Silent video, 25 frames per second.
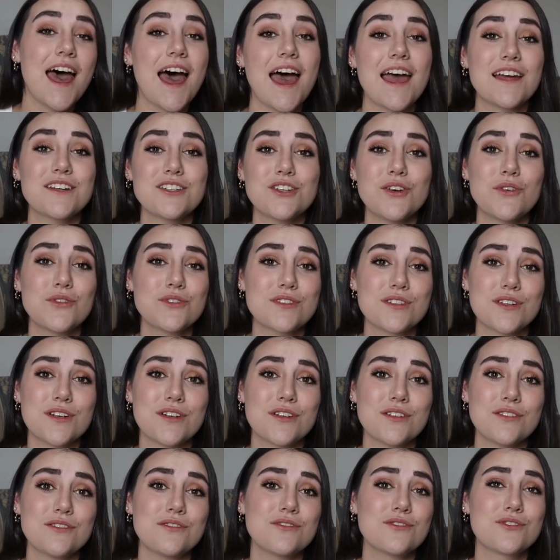and you
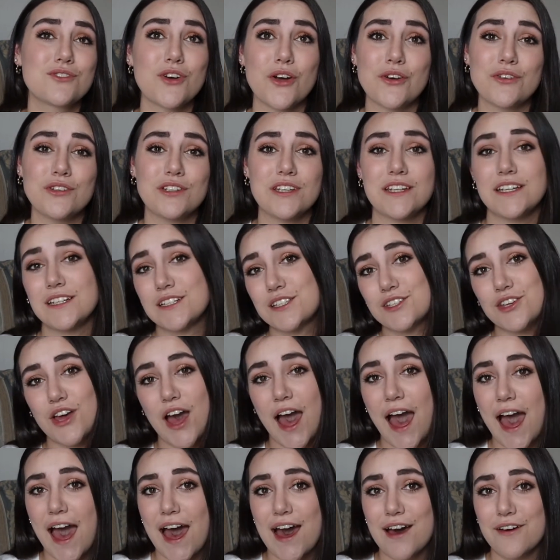also don't need to
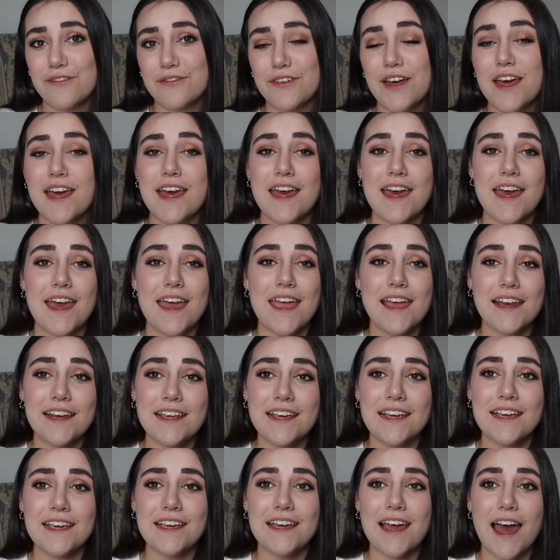have
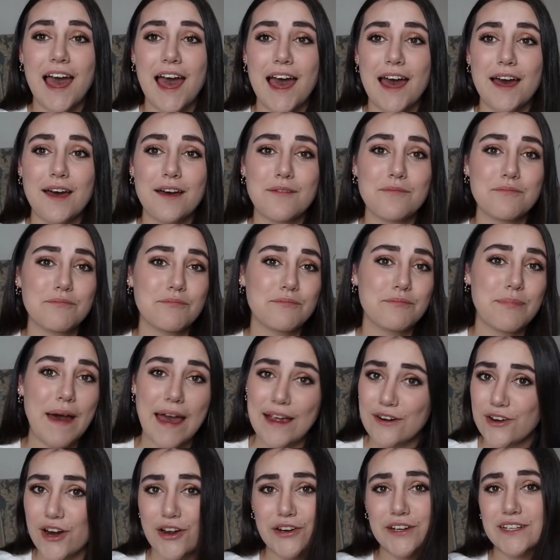any
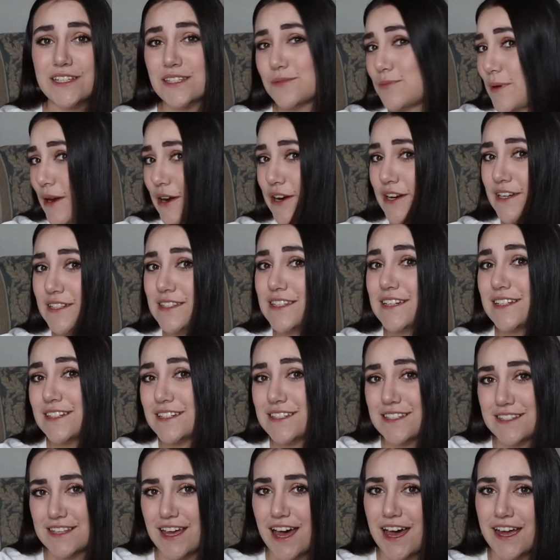background experience in
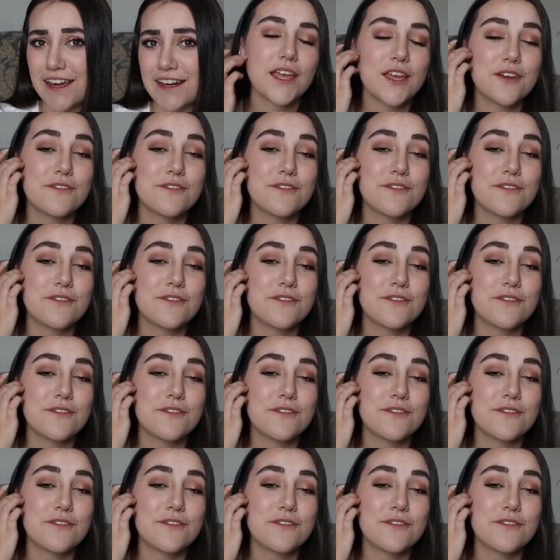design.